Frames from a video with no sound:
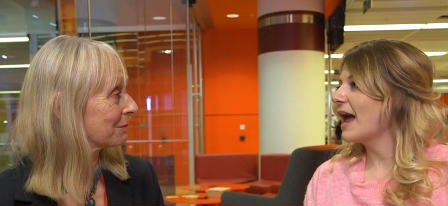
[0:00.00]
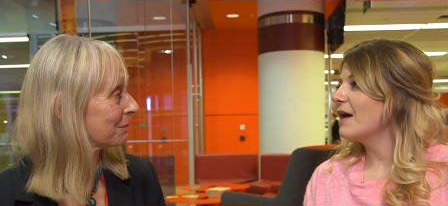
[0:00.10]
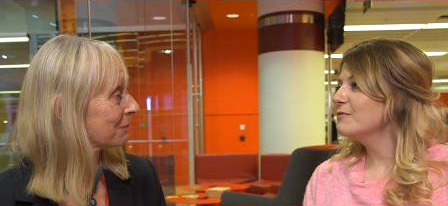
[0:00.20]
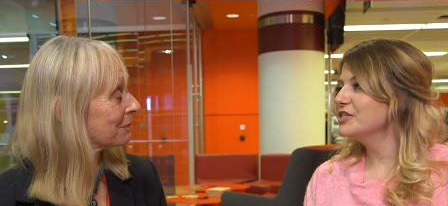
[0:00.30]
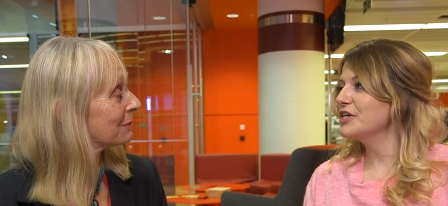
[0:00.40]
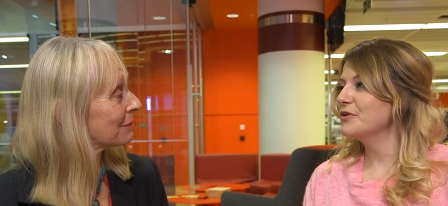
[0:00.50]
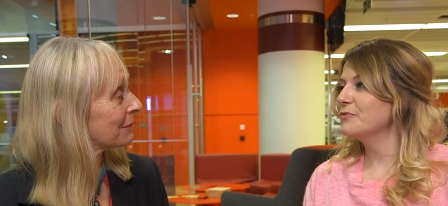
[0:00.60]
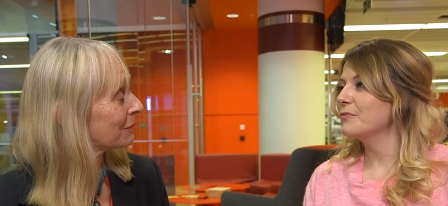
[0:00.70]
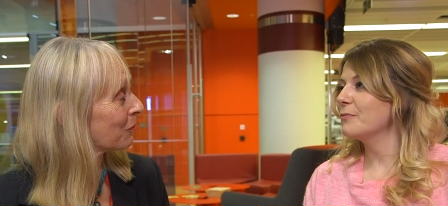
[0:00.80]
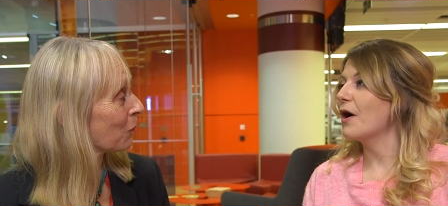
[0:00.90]
Speaker 1: How do
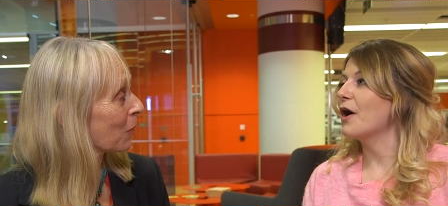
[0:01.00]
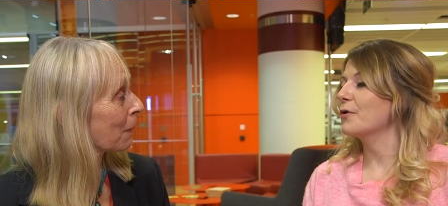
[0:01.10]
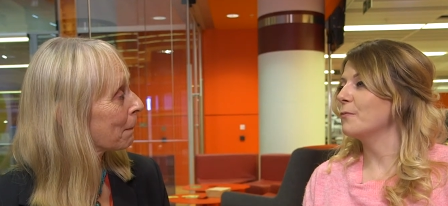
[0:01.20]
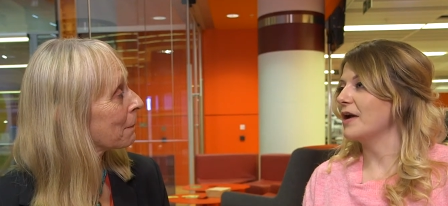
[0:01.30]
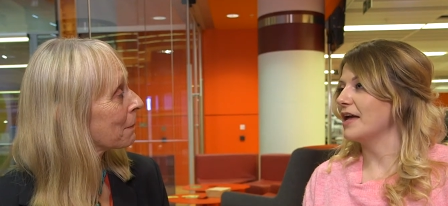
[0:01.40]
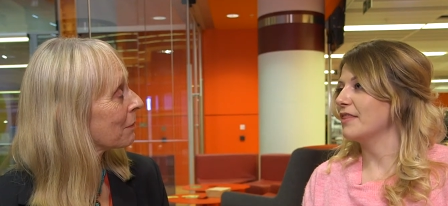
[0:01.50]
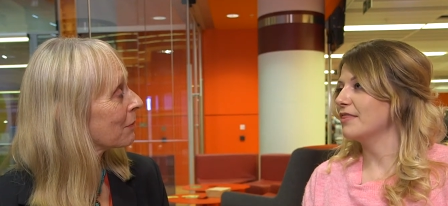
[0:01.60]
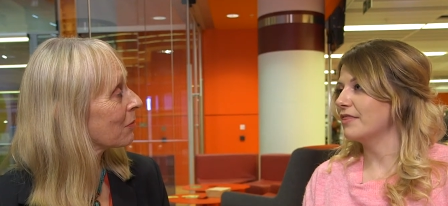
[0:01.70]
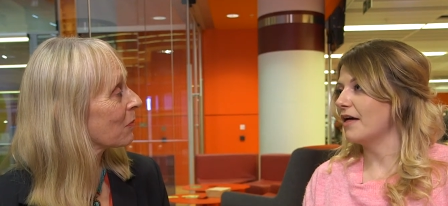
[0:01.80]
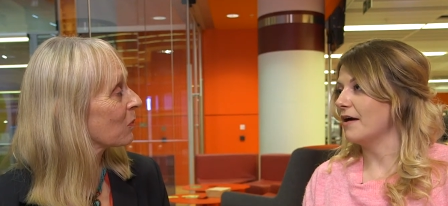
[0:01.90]
you work
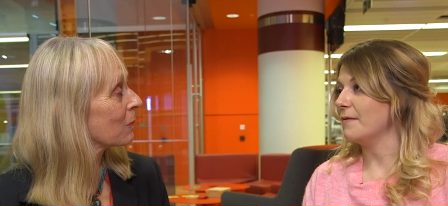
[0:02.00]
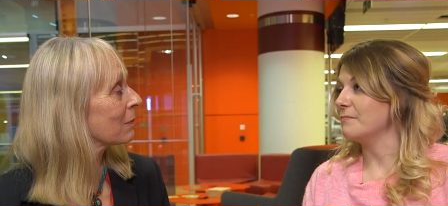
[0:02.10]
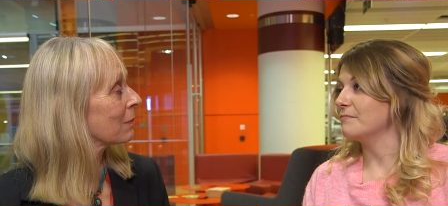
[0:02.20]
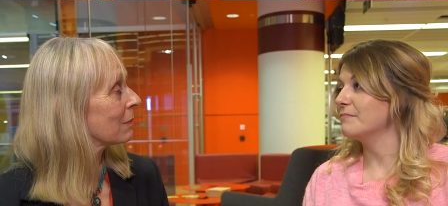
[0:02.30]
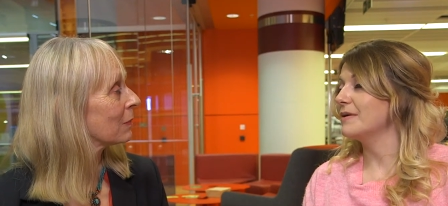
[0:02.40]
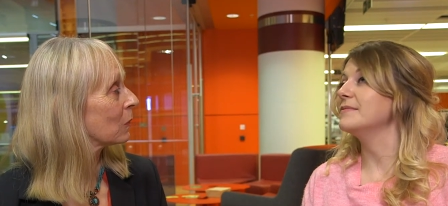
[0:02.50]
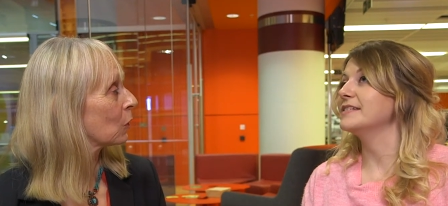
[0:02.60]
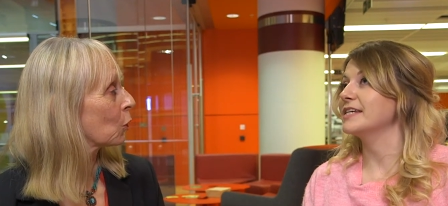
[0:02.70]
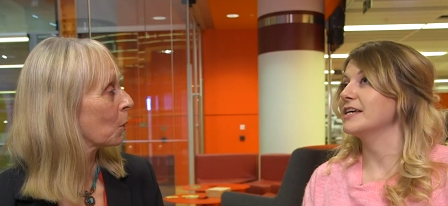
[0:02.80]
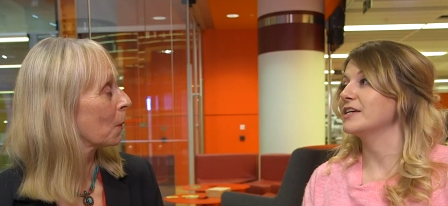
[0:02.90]
with um,
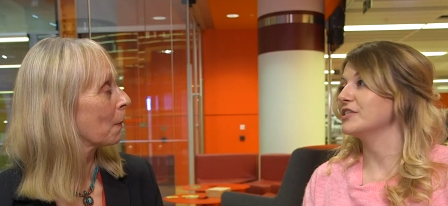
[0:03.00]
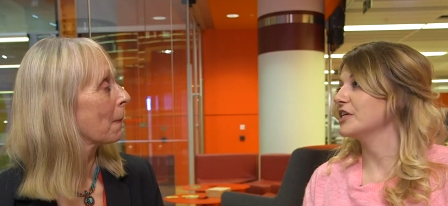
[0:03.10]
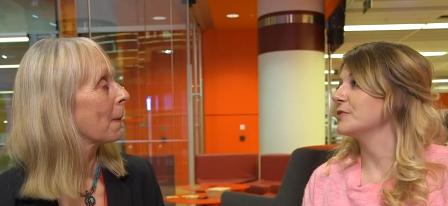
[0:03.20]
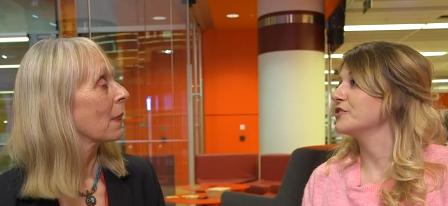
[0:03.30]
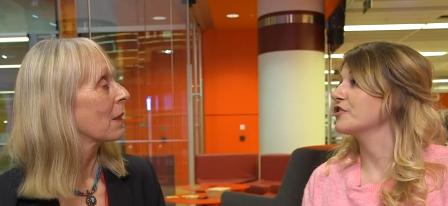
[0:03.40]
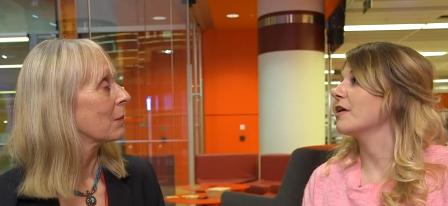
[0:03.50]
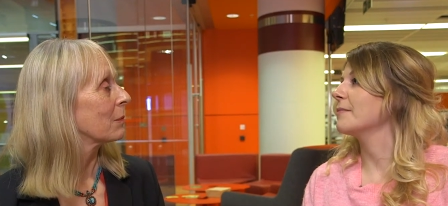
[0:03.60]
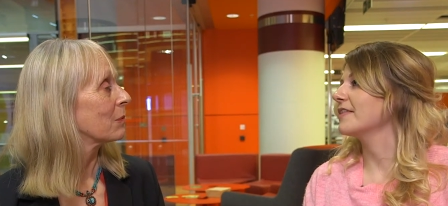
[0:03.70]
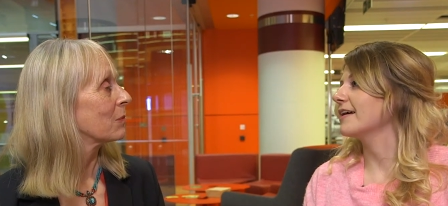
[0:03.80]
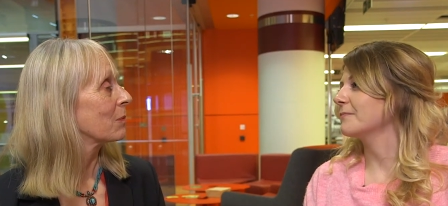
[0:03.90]
BBC Continuing
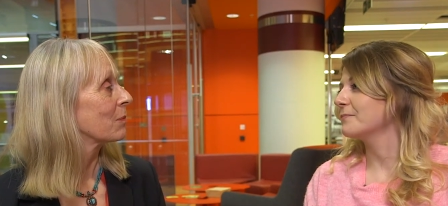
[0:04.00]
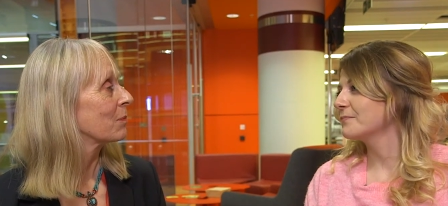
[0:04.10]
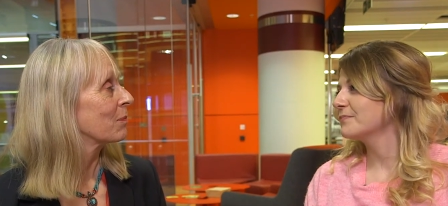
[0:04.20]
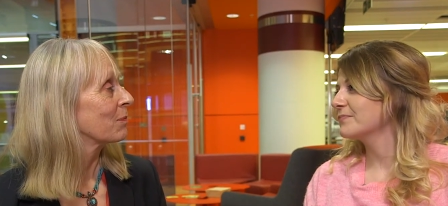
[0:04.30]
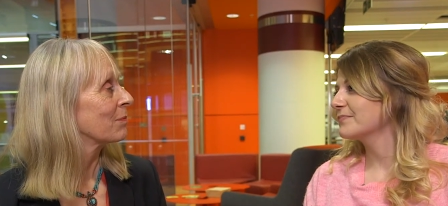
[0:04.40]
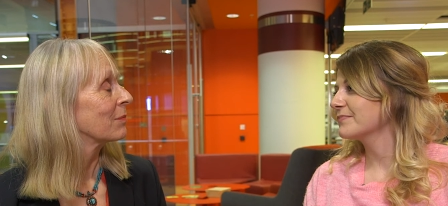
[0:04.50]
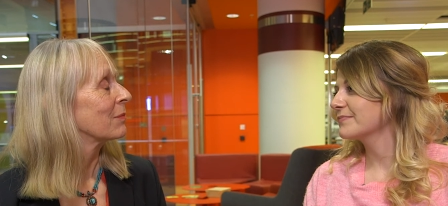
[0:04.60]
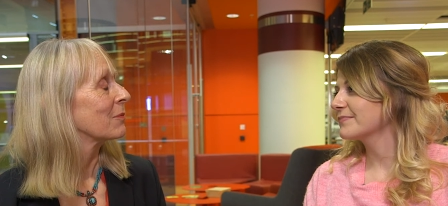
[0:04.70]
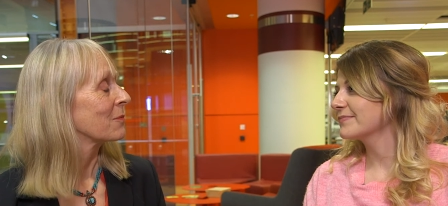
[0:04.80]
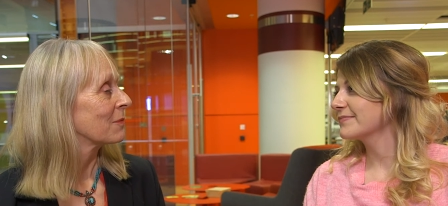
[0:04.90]
Drama
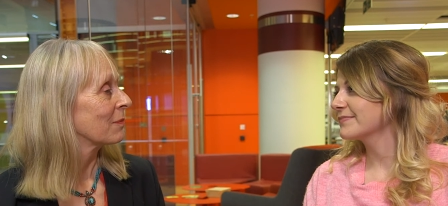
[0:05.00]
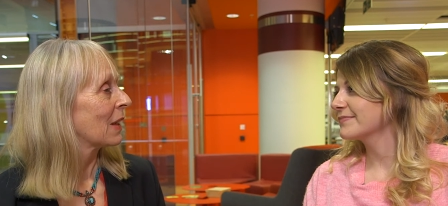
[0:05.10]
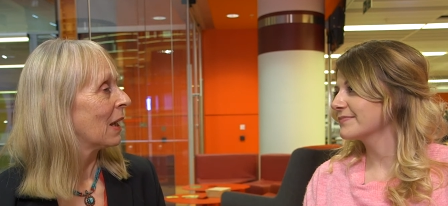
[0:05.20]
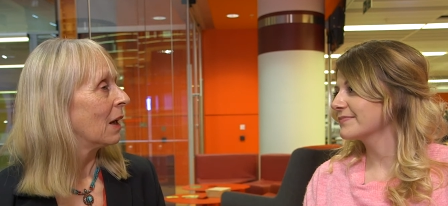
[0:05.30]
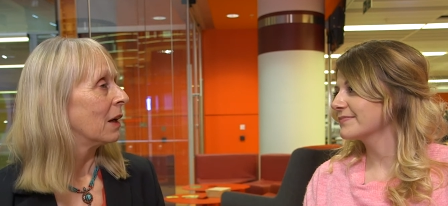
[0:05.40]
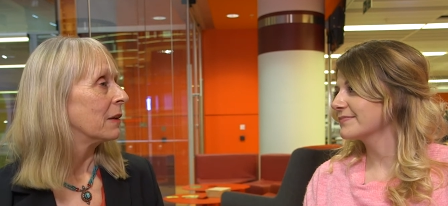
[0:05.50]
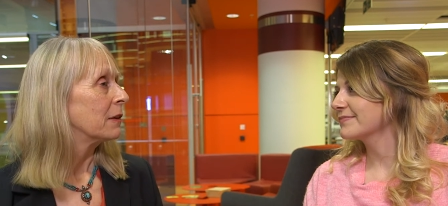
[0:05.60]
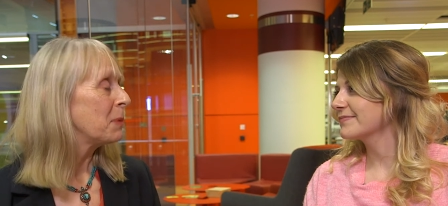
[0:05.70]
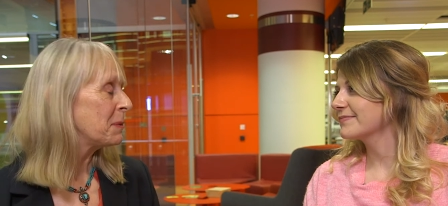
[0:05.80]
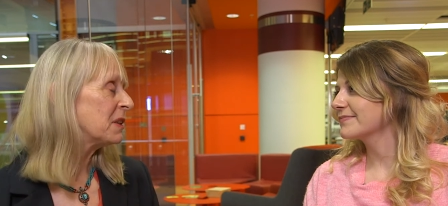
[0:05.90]
then?
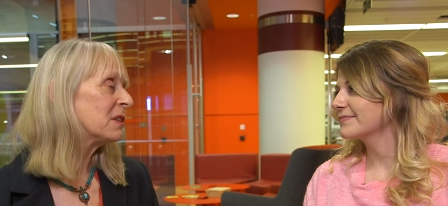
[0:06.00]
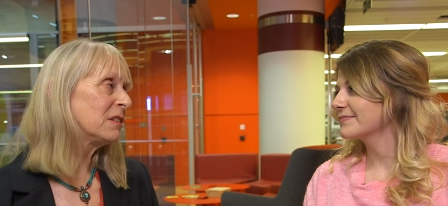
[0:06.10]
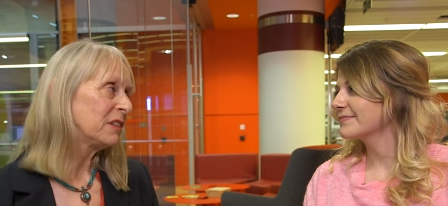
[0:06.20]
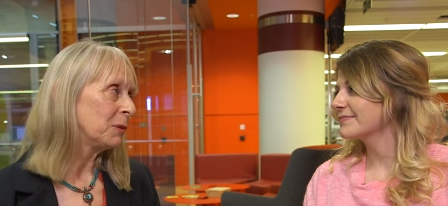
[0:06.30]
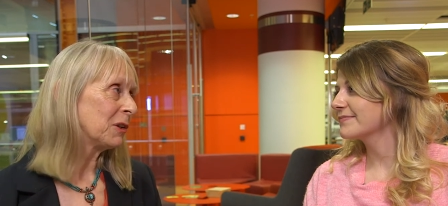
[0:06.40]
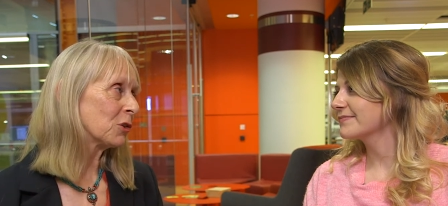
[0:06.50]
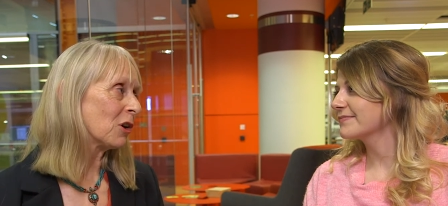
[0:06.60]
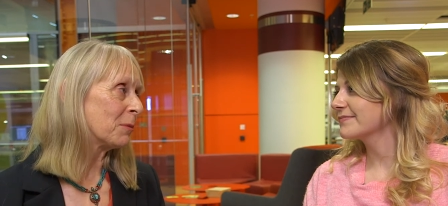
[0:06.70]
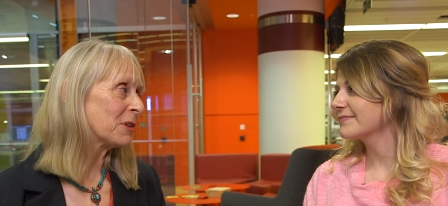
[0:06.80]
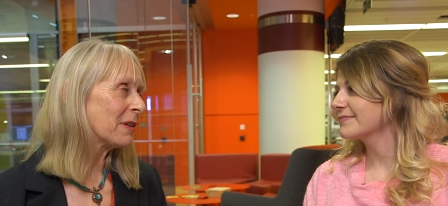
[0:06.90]
Speaker 2: The BBC's continuing
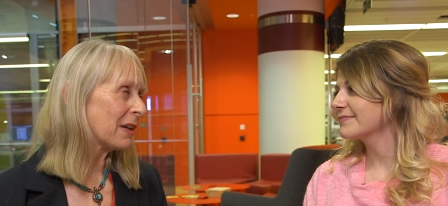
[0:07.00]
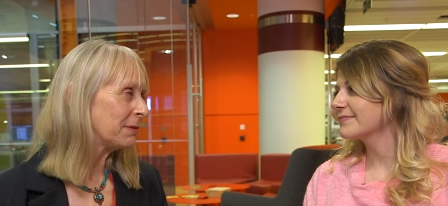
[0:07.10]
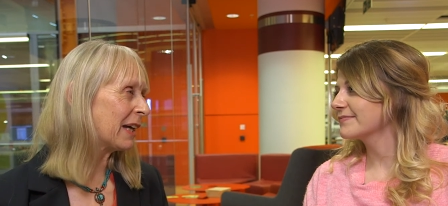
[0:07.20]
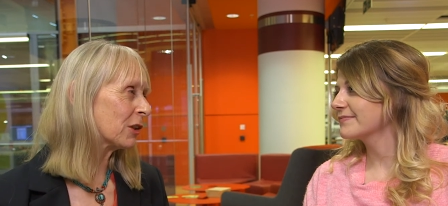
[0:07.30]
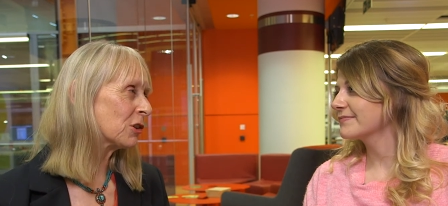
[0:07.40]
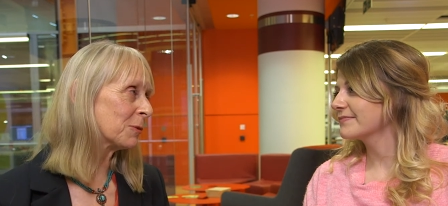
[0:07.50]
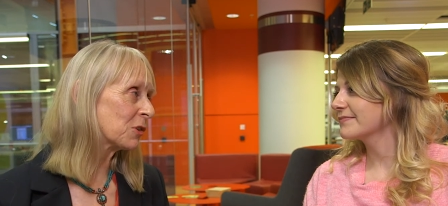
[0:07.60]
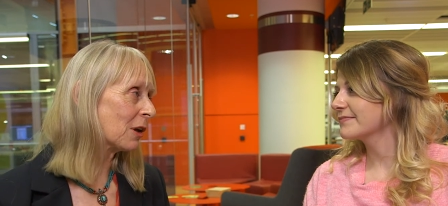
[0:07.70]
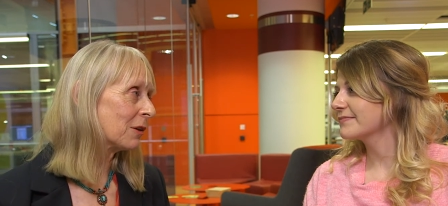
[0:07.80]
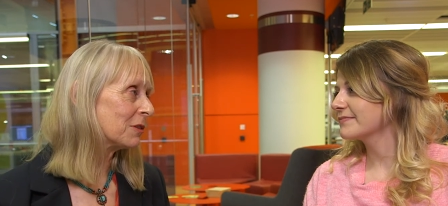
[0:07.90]
dramas are their
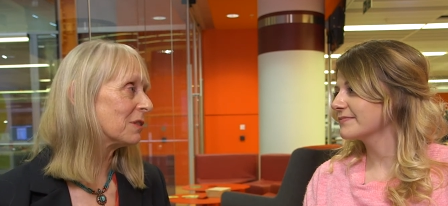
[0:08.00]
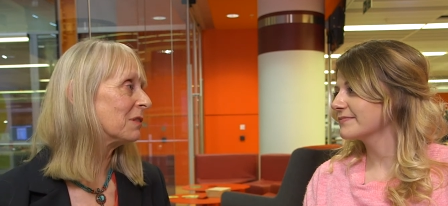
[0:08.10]
flagship shows,